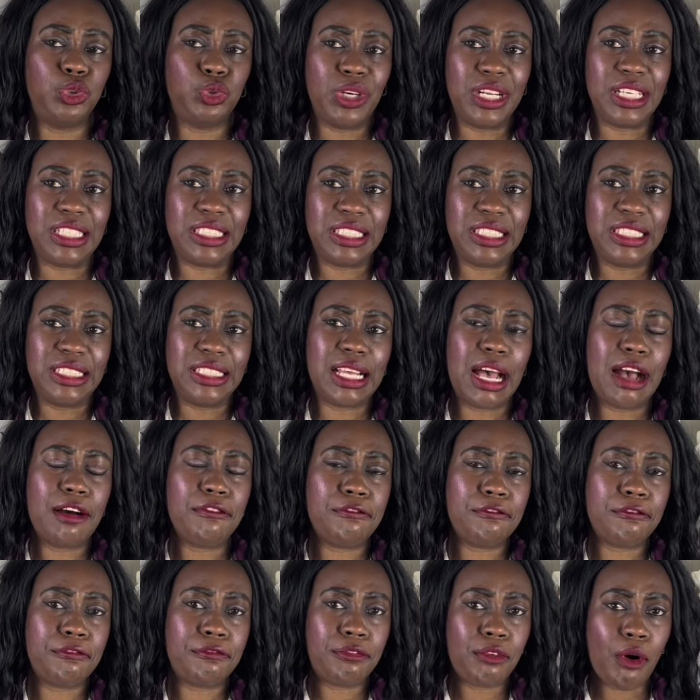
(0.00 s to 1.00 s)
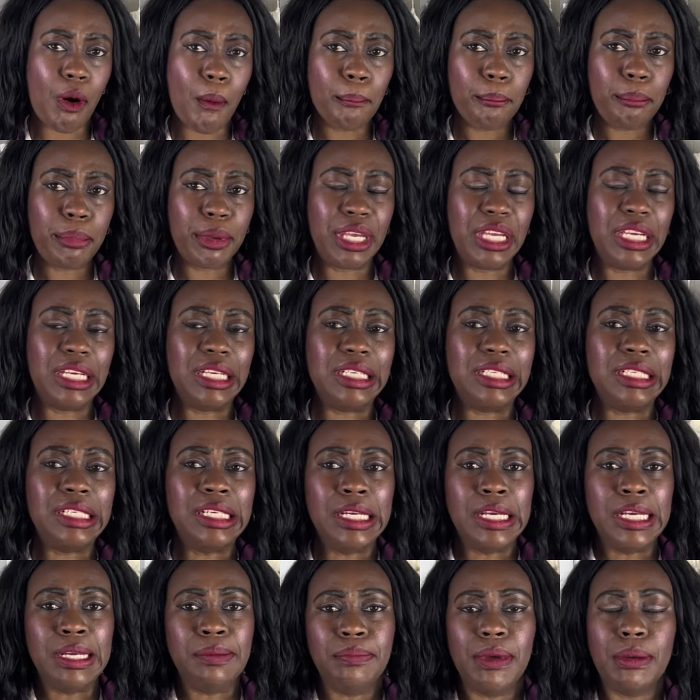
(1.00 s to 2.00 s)
dresses are frumpy.
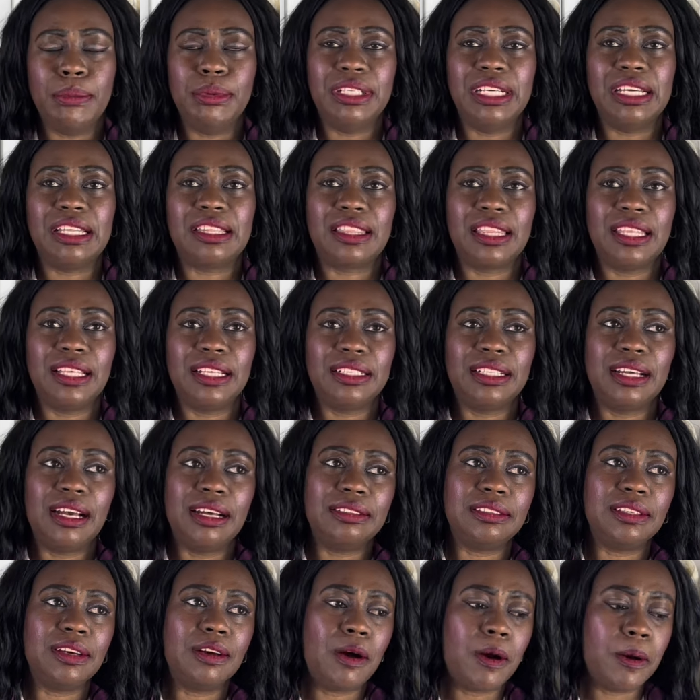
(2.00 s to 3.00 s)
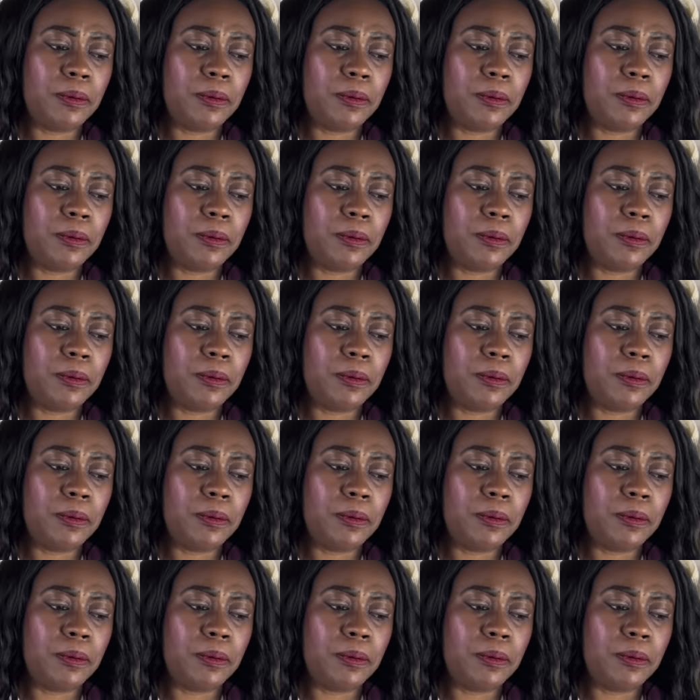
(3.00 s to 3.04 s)
Maybe they think that